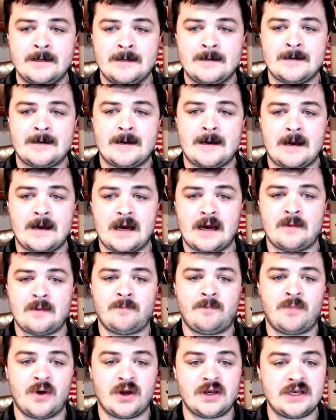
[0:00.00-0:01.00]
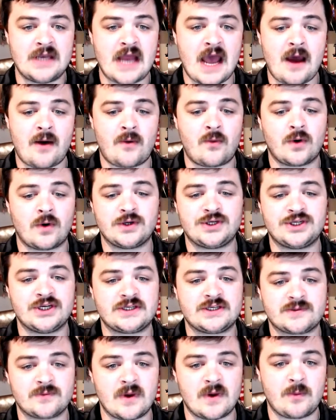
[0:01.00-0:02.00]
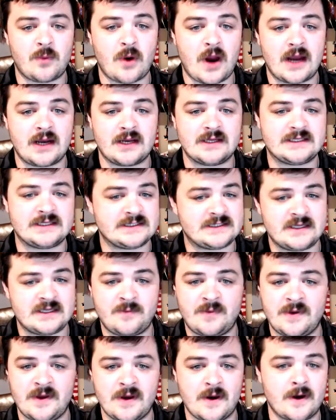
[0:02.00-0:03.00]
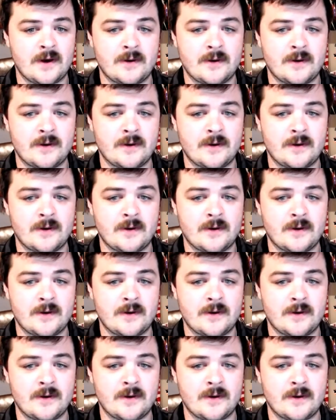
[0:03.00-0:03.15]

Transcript: but now we're just rebranded to CPR.